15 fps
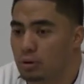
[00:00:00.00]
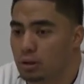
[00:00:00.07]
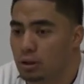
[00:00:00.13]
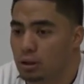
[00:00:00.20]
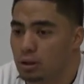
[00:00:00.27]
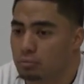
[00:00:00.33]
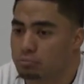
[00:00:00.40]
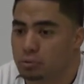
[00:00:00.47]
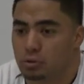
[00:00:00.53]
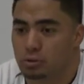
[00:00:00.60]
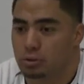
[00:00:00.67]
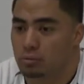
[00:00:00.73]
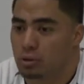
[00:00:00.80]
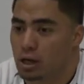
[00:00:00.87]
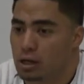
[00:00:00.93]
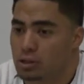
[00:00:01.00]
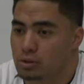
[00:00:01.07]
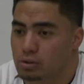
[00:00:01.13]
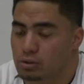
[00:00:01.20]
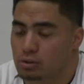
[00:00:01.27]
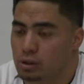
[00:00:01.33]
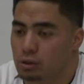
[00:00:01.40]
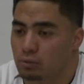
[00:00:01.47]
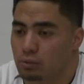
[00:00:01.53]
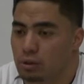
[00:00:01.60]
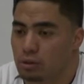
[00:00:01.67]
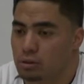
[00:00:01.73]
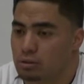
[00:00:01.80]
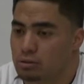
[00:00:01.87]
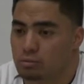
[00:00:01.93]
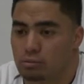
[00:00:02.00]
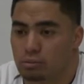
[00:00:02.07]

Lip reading: You know, some guys, you know, went